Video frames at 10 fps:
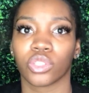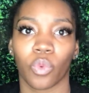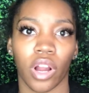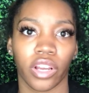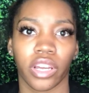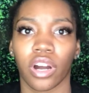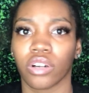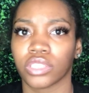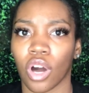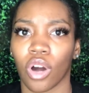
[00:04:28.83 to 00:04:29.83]
work and
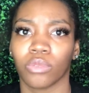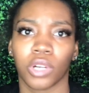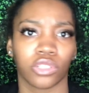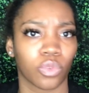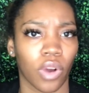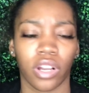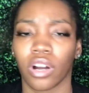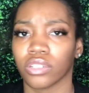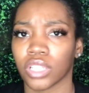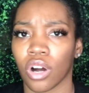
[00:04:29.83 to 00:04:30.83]
goes home. Goes to work and
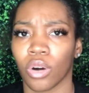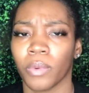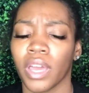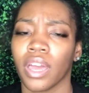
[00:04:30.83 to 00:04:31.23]
goes home.